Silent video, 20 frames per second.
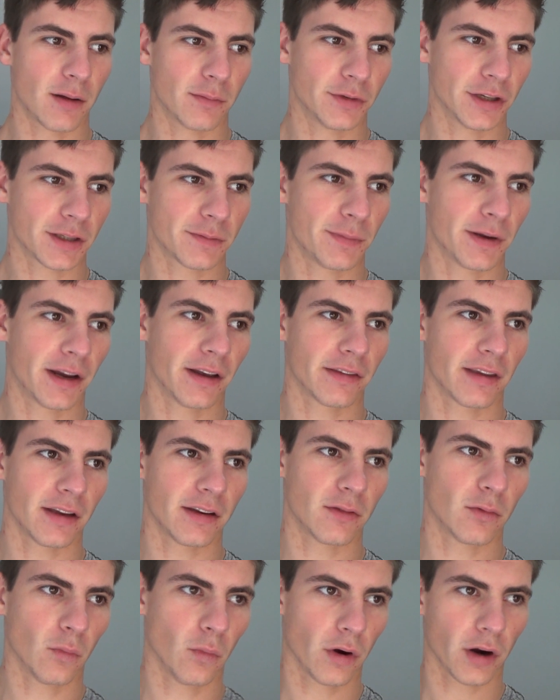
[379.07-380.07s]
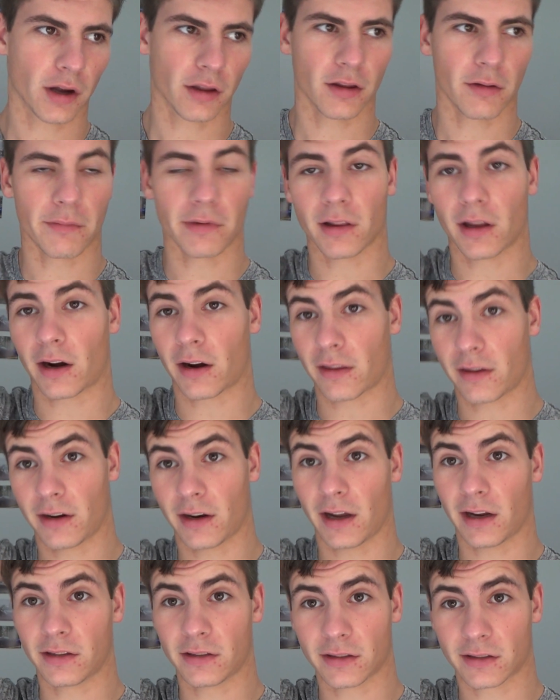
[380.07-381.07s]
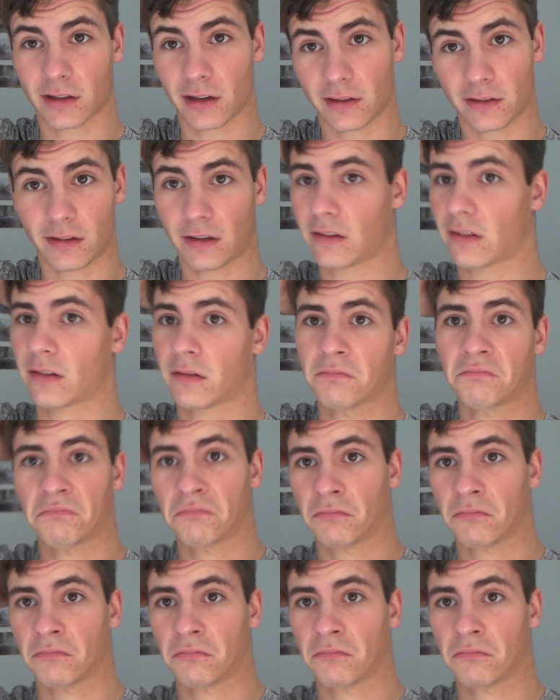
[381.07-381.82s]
Just because I work on them a lot of the nights, just because it's